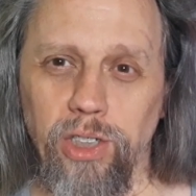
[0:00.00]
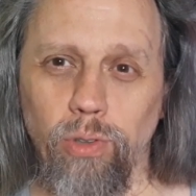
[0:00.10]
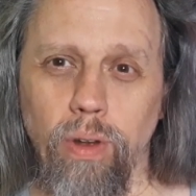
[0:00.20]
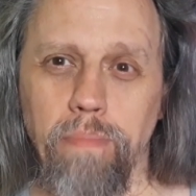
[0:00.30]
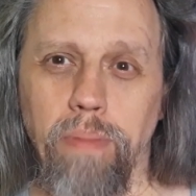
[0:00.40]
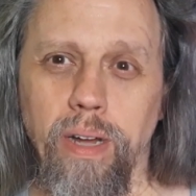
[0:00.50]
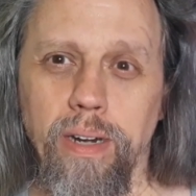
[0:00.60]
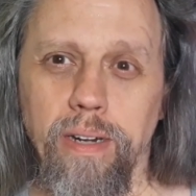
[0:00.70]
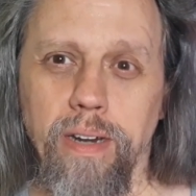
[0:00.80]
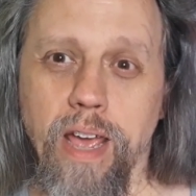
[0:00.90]
join
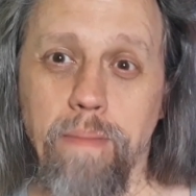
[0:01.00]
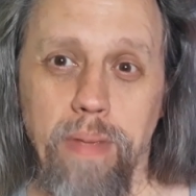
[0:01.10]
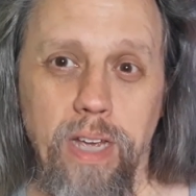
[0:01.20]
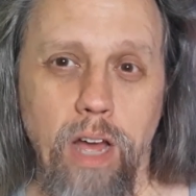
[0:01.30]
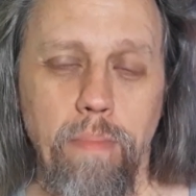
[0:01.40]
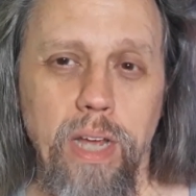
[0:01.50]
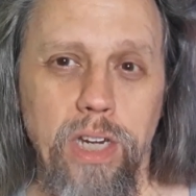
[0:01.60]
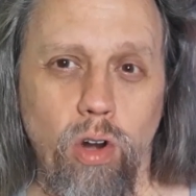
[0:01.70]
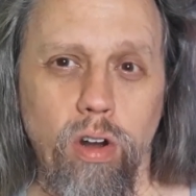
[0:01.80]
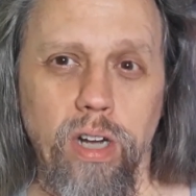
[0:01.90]
button and become a
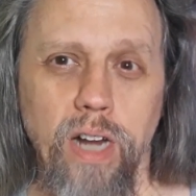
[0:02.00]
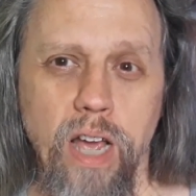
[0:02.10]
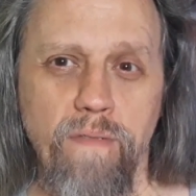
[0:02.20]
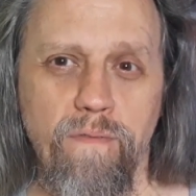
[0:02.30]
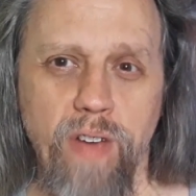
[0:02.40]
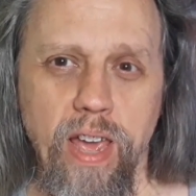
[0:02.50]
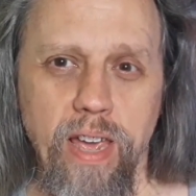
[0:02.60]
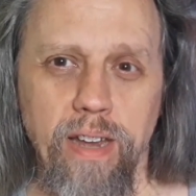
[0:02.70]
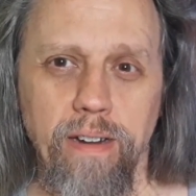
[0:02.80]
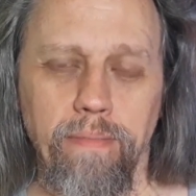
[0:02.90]
Dark Knight
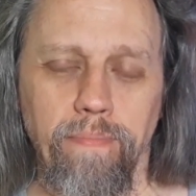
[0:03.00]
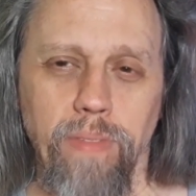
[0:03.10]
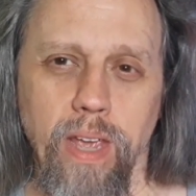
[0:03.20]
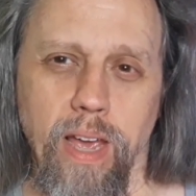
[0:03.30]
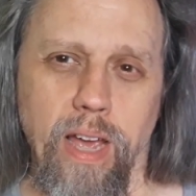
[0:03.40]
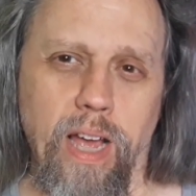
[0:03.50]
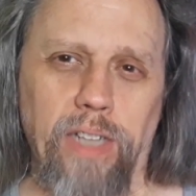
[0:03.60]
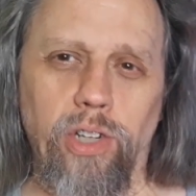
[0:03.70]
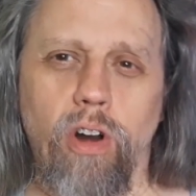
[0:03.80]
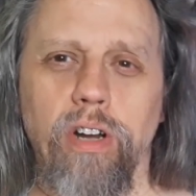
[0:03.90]
fan.
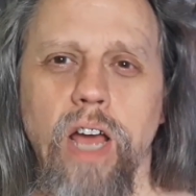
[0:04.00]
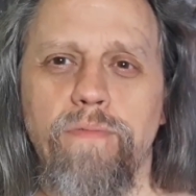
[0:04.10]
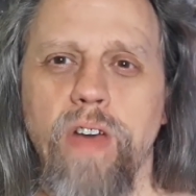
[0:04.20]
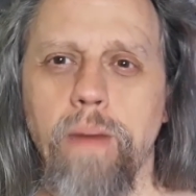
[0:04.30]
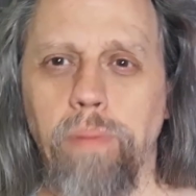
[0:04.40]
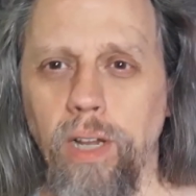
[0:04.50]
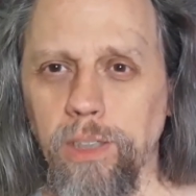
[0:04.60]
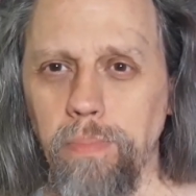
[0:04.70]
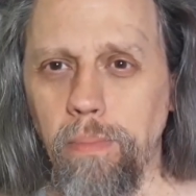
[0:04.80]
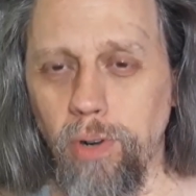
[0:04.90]
As a Dark Knight Fan
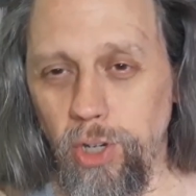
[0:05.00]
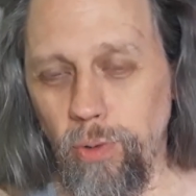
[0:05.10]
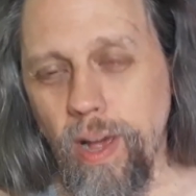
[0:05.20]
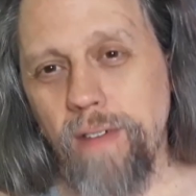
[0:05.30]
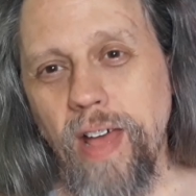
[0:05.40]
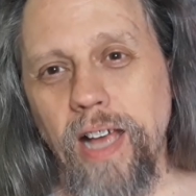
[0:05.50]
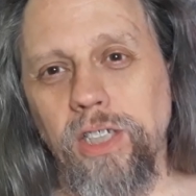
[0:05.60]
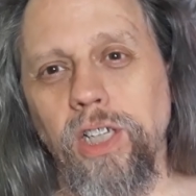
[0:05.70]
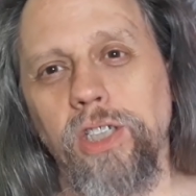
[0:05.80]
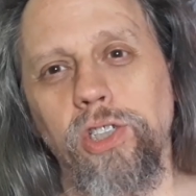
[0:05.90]
Plus member, you have
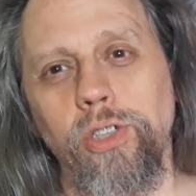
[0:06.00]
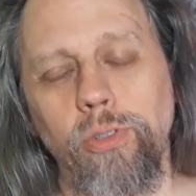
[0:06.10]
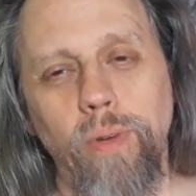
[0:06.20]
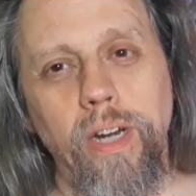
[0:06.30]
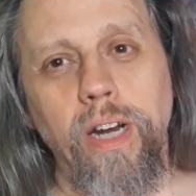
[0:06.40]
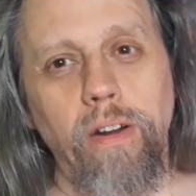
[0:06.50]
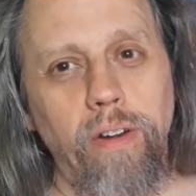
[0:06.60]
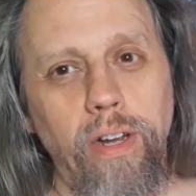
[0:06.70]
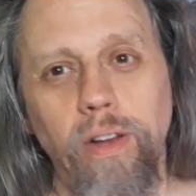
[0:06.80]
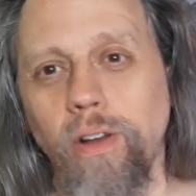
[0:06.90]
access to an
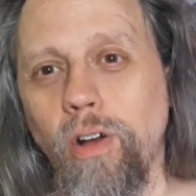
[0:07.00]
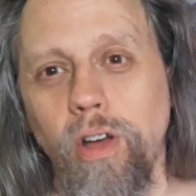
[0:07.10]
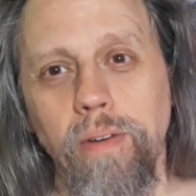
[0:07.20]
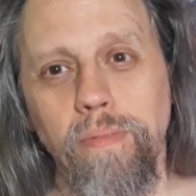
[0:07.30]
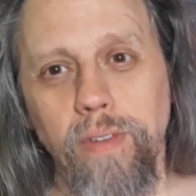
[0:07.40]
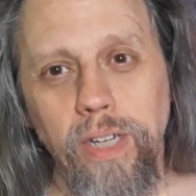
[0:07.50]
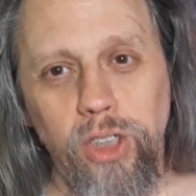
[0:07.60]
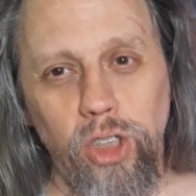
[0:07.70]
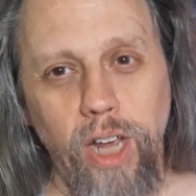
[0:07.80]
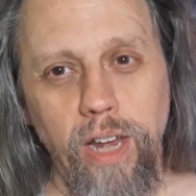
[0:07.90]
area on the
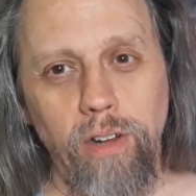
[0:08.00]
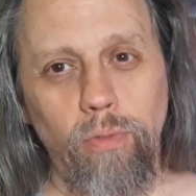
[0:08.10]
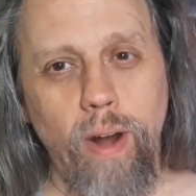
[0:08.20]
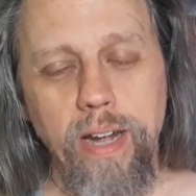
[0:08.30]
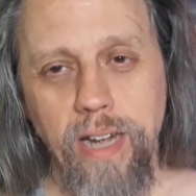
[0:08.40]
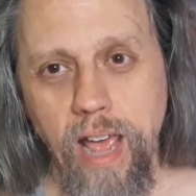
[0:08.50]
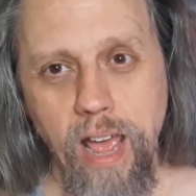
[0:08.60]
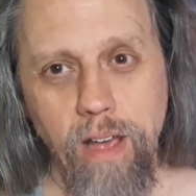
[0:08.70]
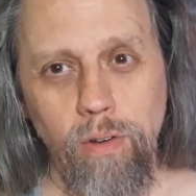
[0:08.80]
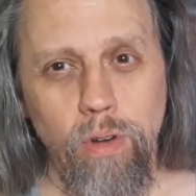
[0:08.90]
channel right
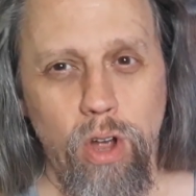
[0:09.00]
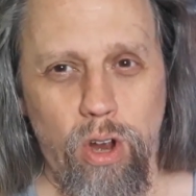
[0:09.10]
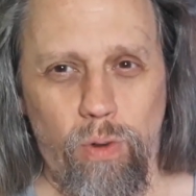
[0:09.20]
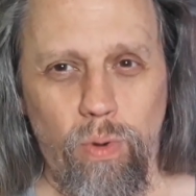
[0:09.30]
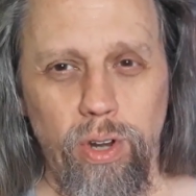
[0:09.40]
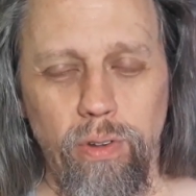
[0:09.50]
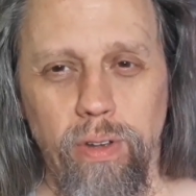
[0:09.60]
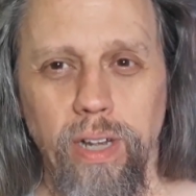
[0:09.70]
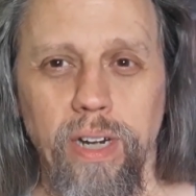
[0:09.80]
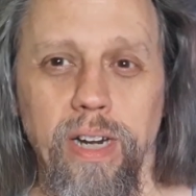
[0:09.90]
now where you
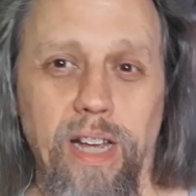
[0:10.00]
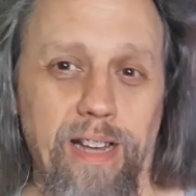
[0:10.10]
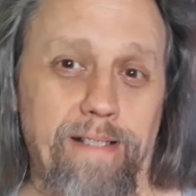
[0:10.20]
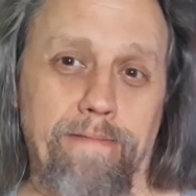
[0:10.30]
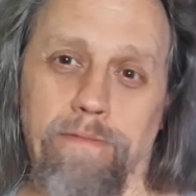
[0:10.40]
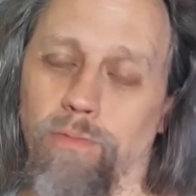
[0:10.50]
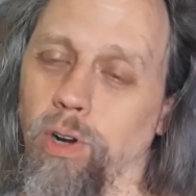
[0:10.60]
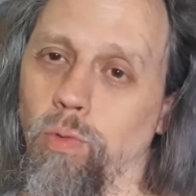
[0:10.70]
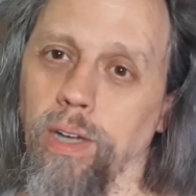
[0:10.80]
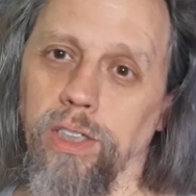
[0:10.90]
can
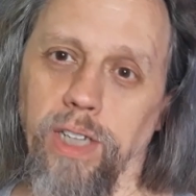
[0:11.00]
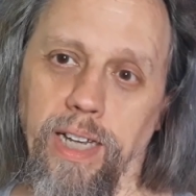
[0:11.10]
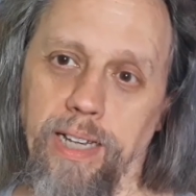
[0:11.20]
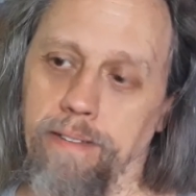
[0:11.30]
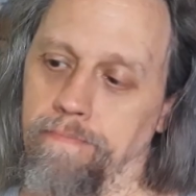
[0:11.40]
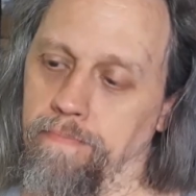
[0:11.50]
request a